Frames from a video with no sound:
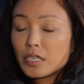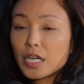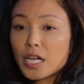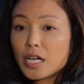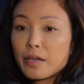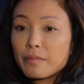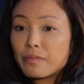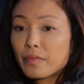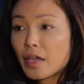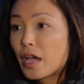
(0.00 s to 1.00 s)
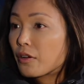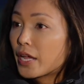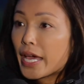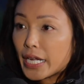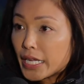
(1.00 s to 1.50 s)
How
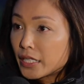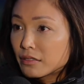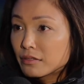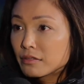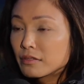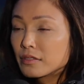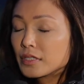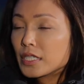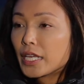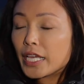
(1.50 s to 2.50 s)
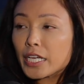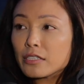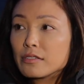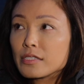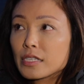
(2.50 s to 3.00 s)
to edit.
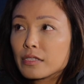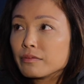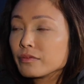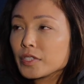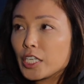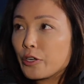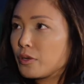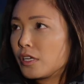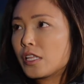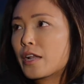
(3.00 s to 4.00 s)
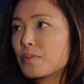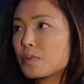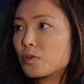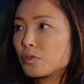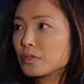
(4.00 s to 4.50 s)
And, a lot of
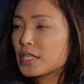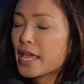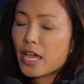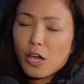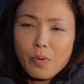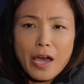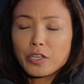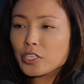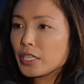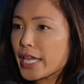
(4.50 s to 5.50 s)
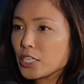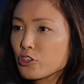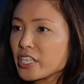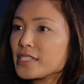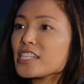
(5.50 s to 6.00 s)
people say, oh, wow, you're like
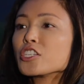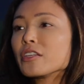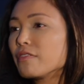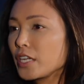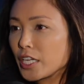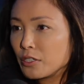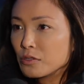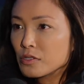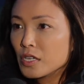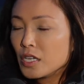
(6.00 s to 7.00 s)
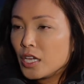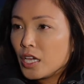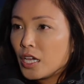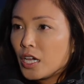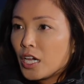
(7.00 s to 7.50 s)
transition videos.
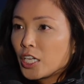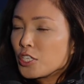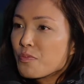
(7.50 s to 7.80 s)
You